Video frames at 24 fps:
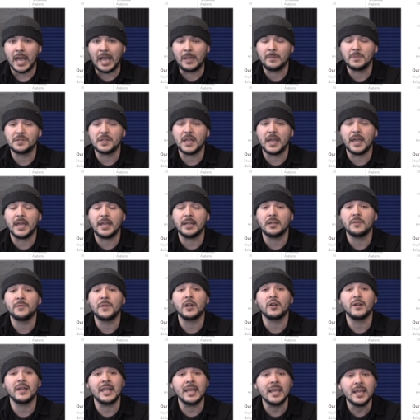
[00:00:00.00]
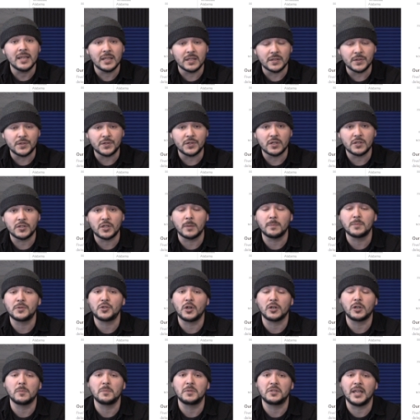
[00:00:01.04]
I'm saying there is some
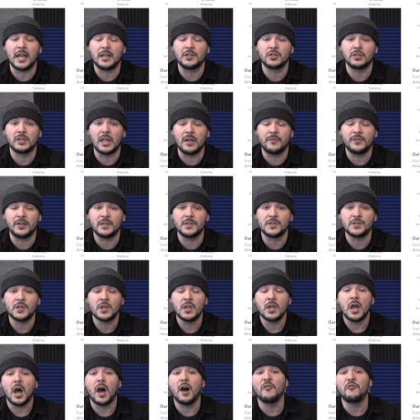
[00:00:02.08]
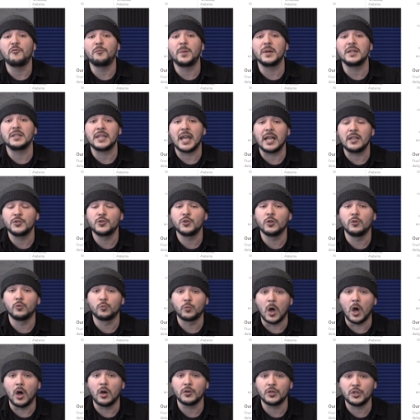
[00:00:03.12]
circumstantial evidence of potential
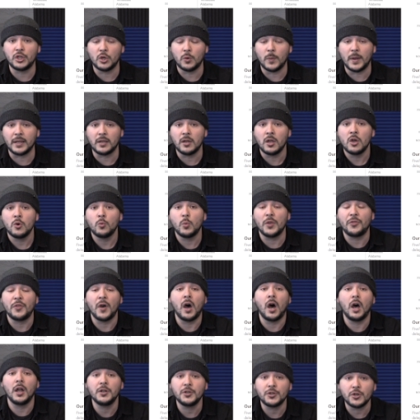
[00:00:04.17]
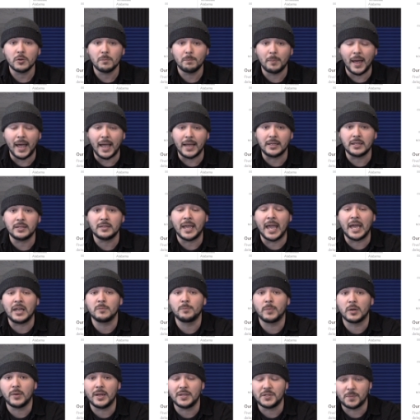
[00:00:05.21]
wrongdoing with Hunter Biden
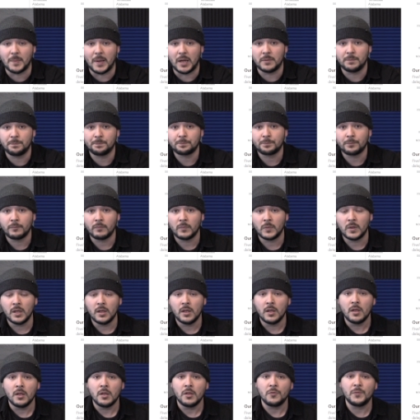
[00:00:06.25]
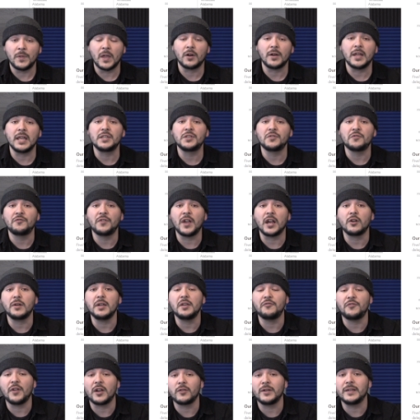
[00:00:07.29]
and Burisma. There is
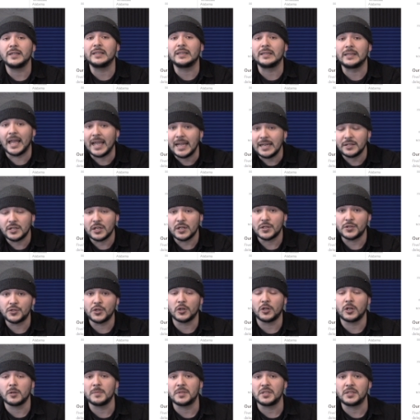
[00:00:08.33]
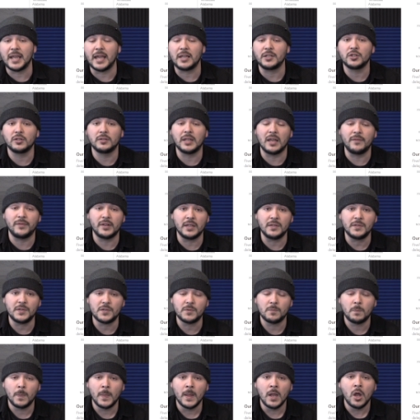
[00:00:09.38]
very, very light circumstantial
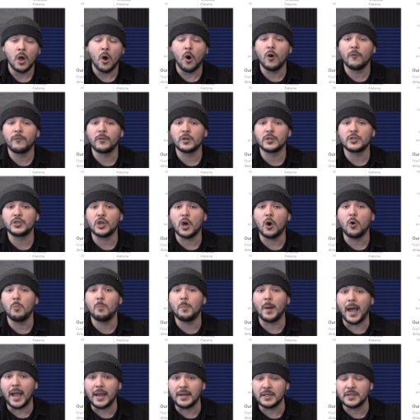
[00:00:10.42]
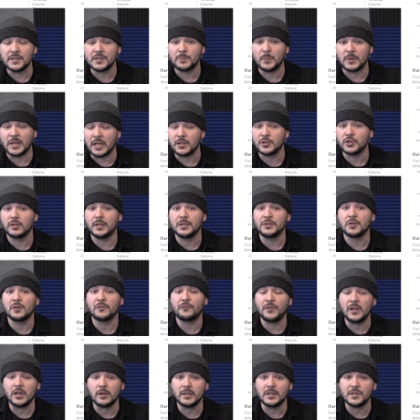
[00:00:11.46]
evidence over Joe Biden's potential
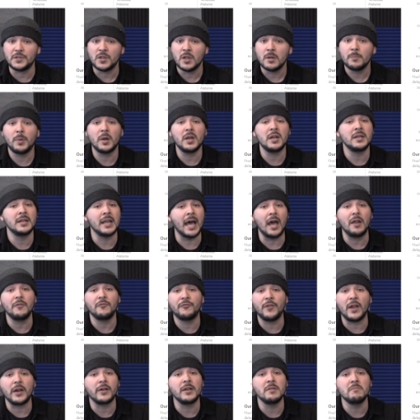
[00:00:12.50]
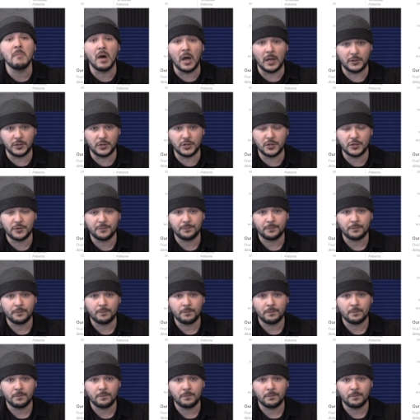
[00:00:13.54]
interference, but not very much.